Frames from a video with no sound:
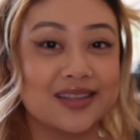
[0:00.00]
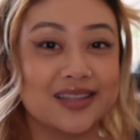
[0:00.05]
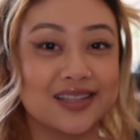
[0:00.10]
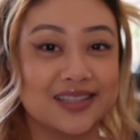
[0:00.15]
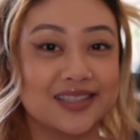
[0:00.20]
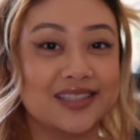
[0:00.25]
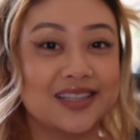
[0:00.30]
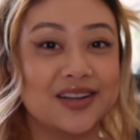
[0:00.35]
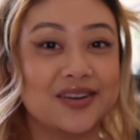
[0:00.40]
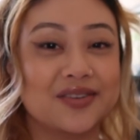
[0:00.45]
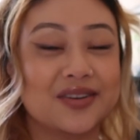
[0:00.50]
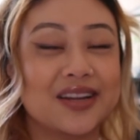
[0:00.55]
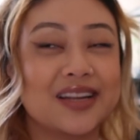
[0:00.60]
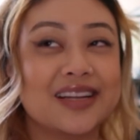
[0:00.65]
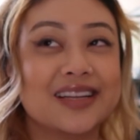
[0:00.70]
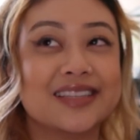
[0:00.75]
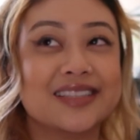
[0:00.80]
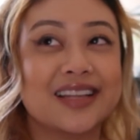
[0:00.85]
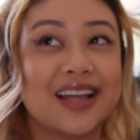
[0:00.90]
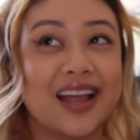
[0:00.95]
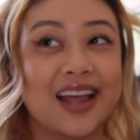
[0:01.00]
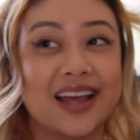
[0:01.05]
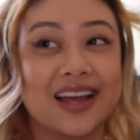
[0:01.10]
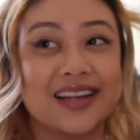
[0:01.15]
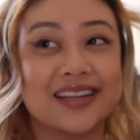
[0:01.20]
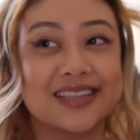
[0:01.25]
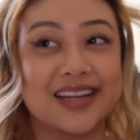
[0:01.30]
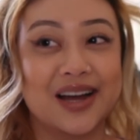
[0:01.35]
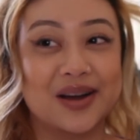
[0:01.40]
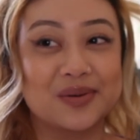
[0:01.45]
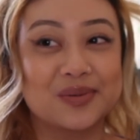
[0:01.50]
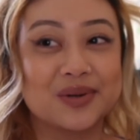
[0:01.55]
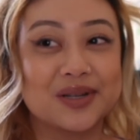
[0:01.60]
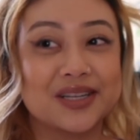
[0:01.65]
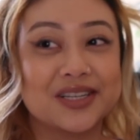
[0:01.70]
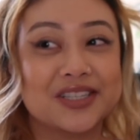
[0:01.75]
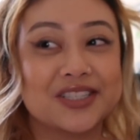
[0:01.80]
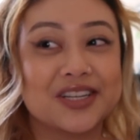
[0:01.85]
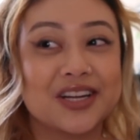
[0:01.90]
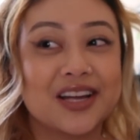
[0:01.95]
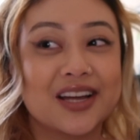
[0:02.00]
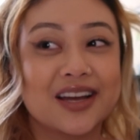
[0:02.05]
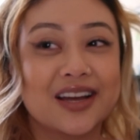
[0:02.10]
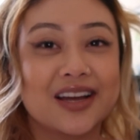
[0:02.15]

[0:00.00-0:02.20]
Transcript: this series, and how much